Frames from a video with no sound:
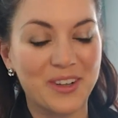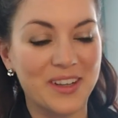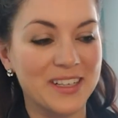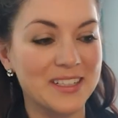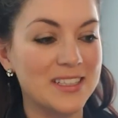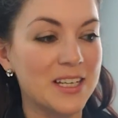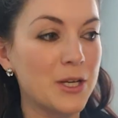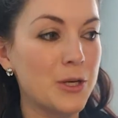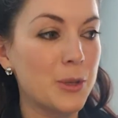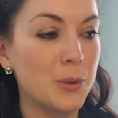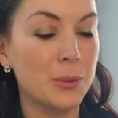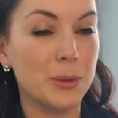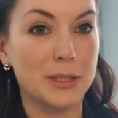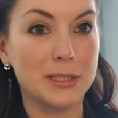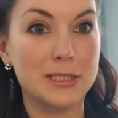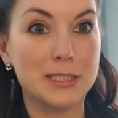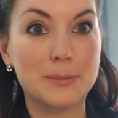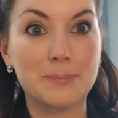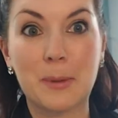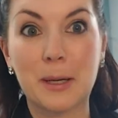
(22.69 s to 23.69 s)
and
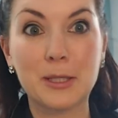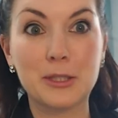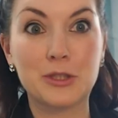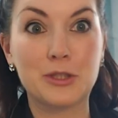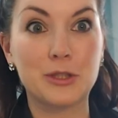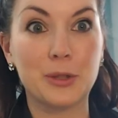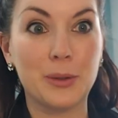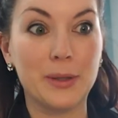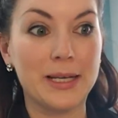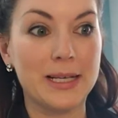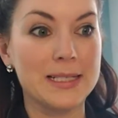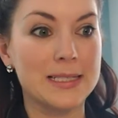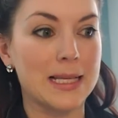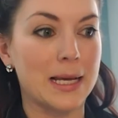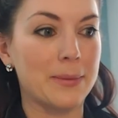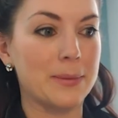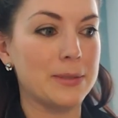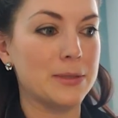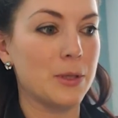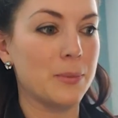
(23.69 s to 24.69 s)
really sparked joy as
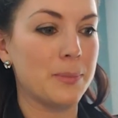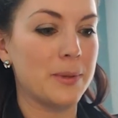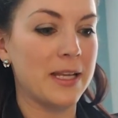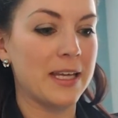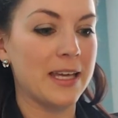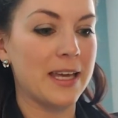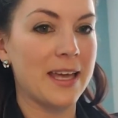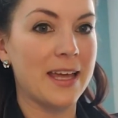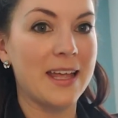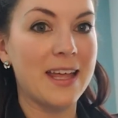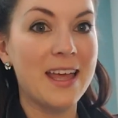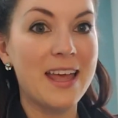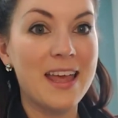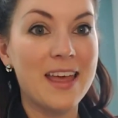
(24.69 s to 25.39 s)
I was opening it.